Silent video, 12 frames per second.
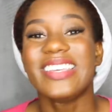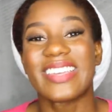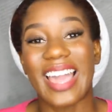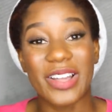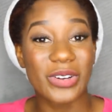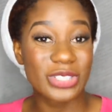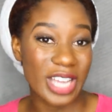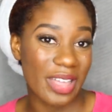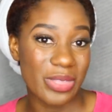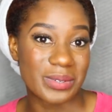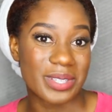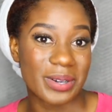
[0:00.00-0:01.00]
you can go
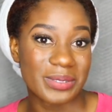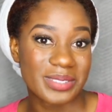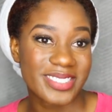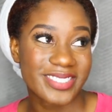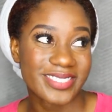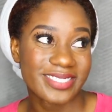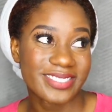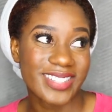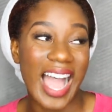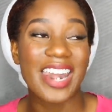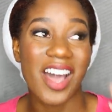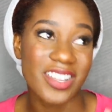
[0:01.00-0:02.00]
check those out.
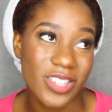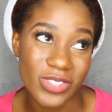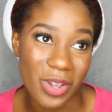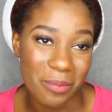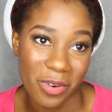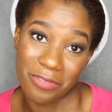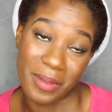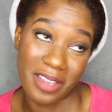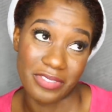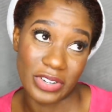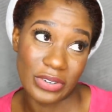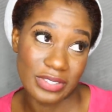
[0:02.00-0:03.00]
And also some more of
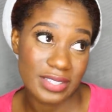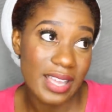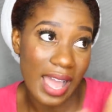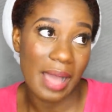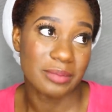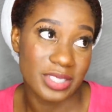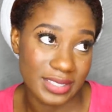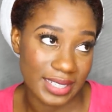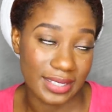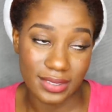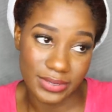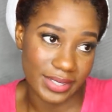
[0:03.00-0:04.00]
my videos. I'm just
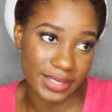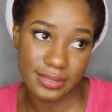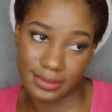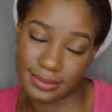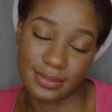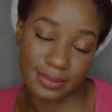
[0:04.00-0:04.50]
saying, okay.